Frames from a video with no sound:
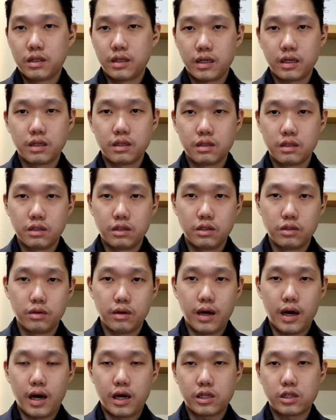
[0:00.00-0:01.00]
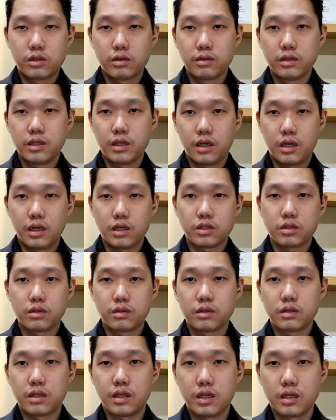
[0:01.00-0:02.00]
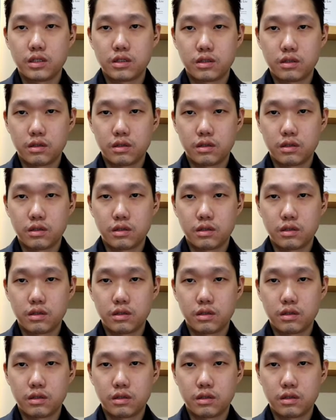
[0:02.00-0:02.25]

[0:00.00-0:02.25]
then you actually ostracize